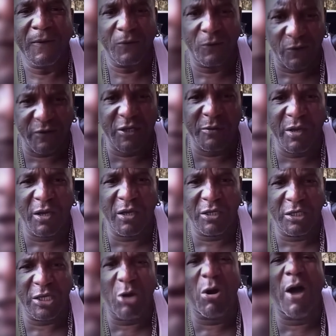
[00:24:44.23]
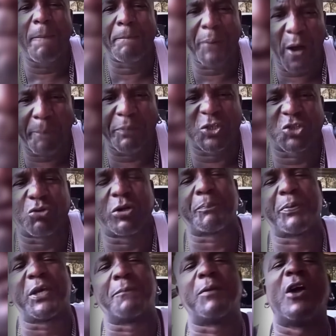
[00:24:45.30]
You see me? You want popish
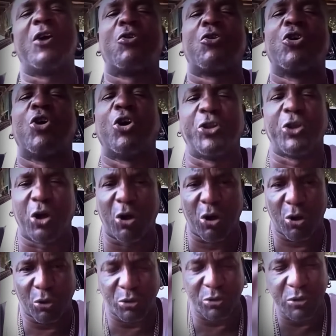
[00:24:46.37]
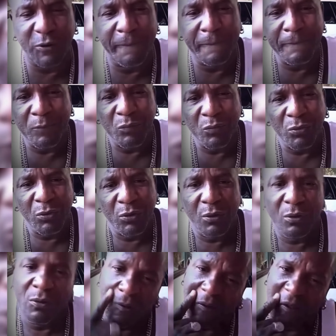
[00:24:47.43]
with people and run you out.
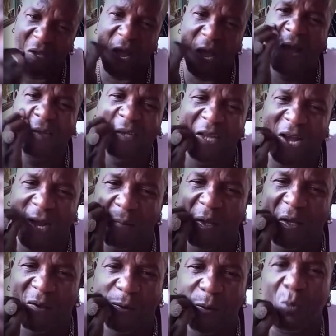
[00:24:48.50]
You understand me?